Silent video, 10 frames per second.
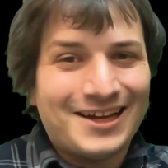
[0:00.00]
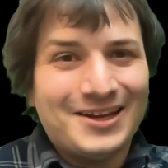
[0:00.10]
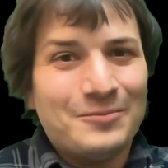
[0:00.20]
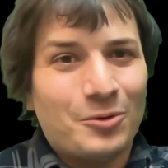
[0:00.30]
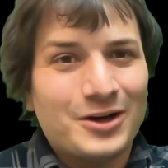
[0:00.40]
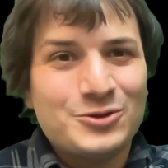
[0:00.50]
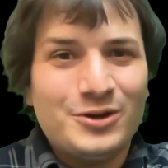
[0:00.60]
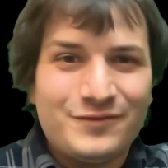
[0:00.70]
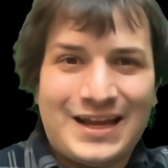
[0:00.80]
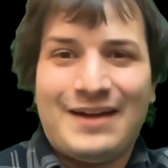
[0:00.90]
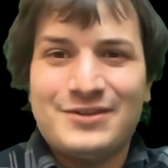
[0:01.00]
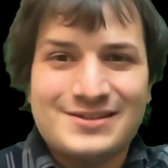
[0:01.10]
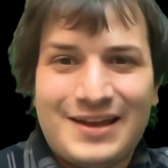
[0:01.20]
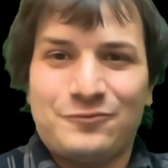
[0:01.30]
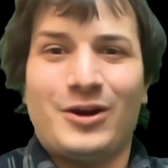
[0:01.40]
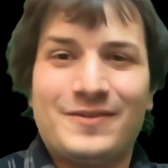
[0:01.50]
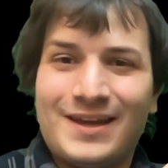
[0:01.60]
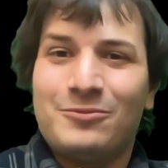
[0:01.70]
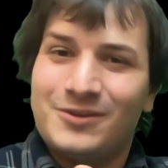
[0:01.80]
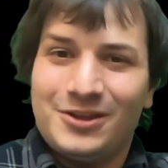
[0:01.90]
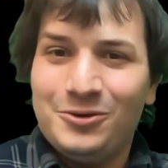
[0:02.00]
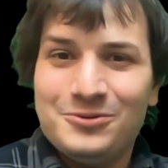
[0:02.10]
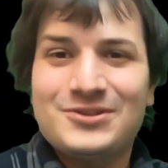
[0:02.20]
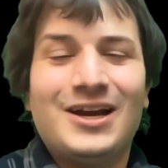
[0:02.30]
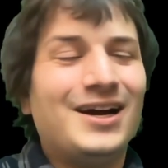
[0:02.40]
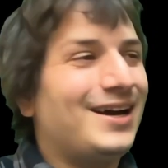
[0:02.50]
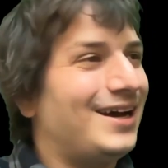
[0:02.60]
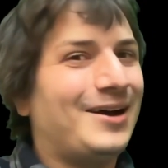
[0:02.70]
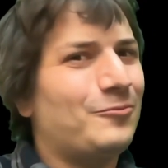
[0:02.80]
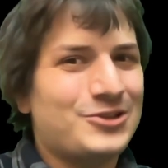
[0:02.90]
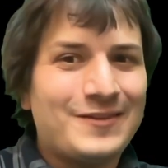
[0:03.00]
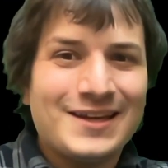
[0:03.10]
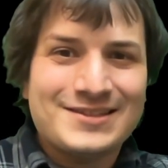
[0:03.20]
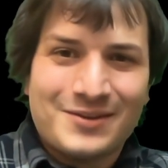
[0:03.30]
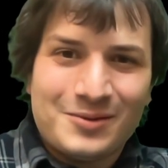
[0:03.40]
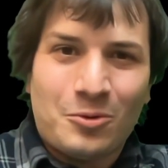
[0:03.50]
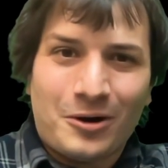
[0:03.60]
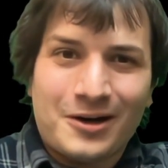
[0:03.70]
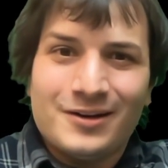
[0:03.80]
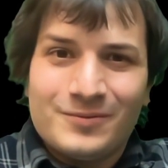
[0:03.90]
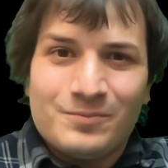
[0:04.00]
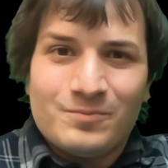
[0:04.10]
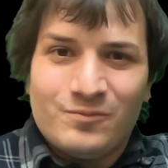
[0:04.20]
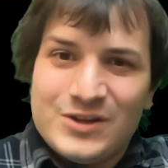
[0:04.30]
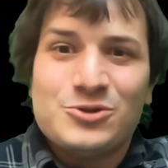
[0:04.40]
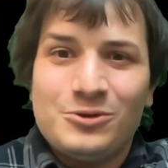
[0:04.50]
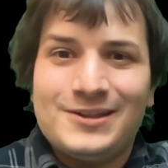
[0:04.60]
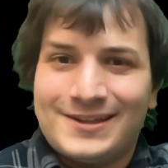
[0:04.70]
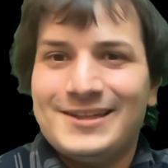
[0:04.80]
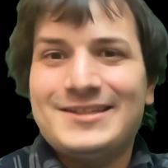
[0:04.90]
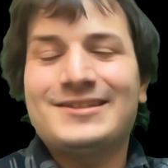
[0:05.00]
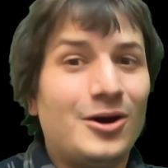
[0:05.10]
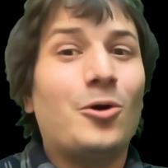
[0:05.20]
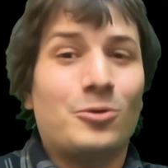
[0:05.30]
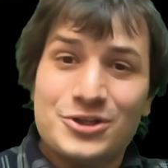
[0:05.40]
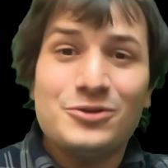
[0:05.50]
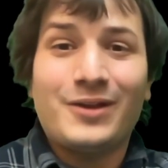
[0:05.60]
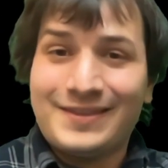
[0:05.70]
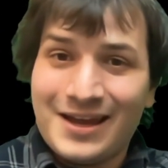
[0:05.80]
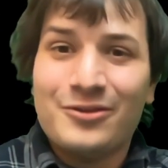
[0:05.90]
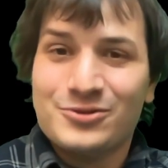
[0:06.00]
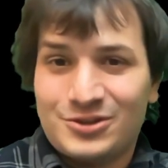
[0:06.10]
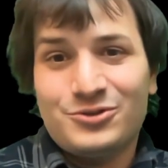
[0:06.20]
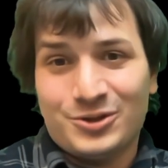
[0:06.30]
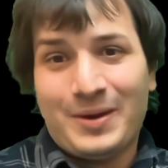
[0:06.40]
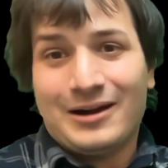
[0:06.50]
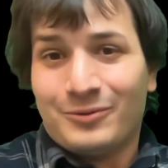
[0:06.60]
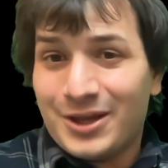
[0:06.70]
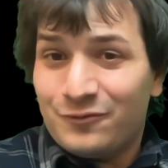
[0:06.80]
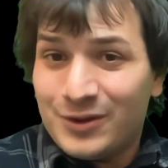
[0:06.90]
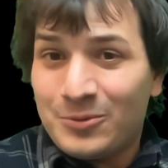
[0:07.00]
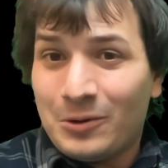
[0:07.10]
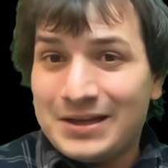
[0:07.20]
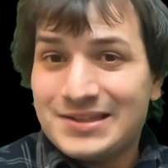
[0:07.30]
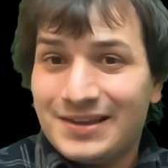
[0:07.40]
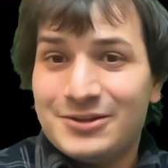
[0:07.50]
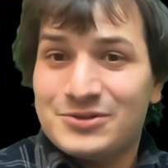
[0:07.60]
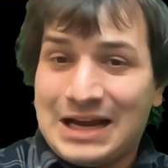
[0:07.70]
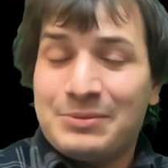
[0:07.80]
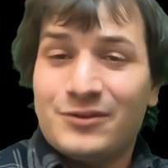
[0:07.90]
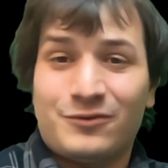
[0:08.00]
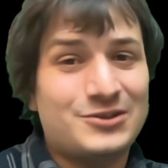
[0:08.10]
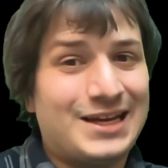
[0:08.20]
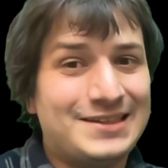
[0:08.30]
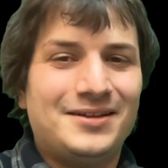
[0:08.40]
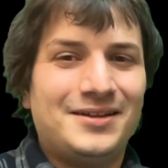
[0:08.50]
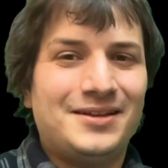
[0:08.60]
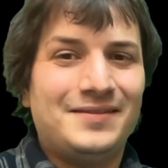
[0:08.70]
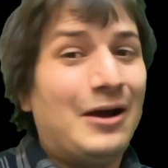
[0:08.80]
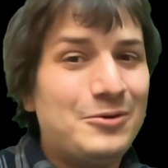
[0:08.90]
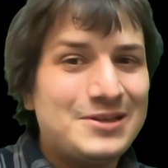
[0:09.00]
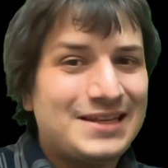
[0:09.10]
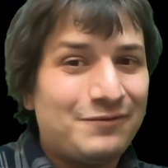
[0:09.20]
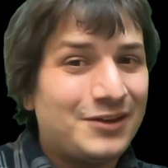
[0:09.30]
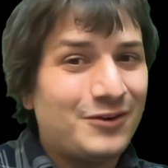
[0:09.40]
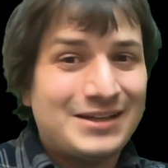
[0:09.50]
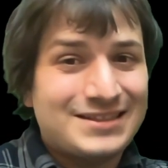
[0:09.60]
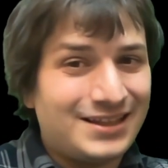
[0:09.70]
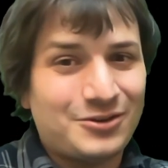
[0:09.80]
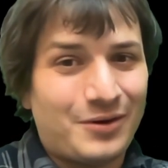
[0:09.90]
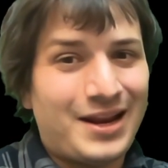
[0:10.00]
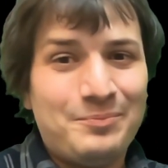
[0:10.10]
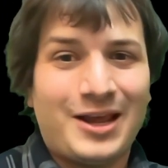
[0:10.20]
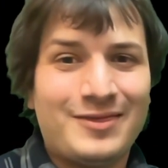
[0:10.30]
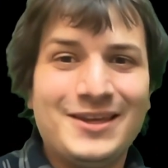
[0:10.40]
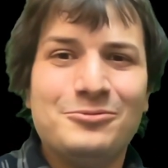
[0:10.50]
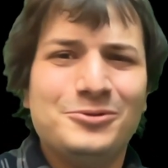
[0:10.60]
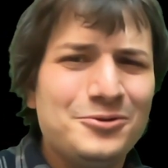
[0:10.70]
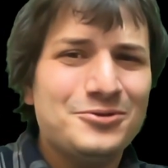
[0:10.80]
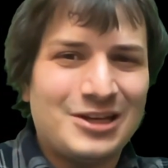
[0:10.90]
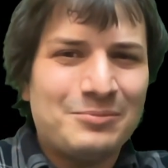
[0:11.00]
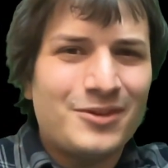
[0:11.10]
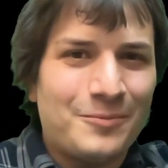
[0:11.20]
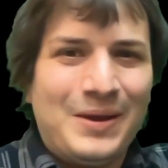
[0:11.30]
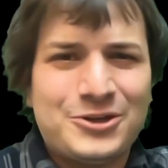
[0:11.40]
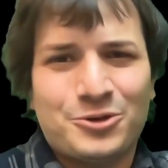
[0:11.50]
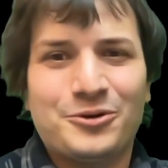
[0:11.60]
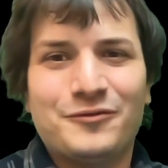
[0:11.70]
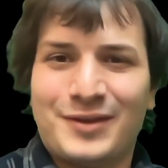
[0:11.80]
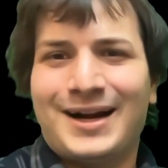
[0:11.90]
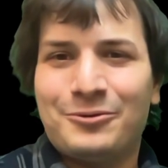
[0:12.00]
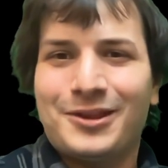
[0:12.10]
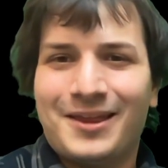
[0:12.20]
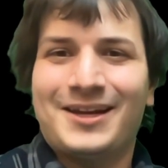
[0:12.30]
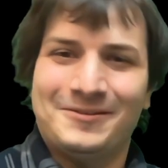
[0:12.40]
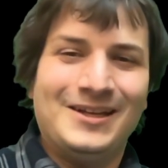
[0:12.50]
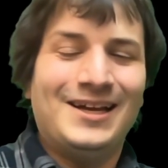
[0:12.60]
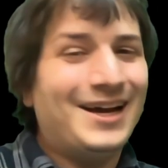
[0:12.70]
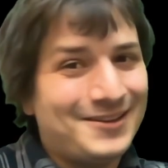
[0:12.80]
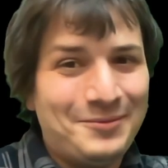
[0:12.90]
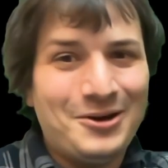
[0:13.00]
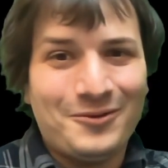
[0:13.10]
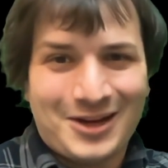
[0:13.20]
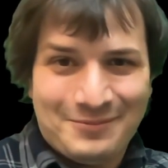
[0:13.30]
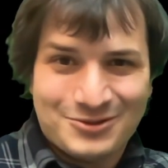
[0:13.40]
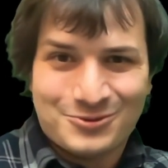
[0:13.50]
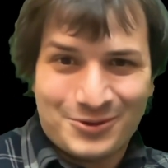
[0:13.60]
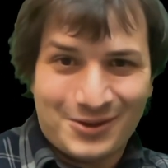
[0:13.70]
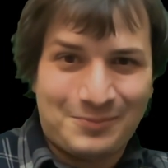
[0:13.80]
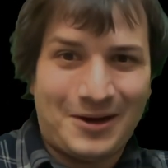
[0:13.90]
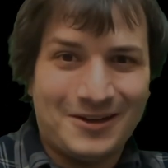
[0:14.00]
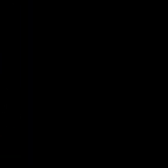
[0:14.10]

more intuitive to have this left-right thing with the U's, which I think is a little more visual at least, or do you like the other solution better, where you flip coins and then you stop at the first heads? That one is definitely very slick to write up, but I think you lose some of the picture proof that I really like. Let me know in the comments which one you like better.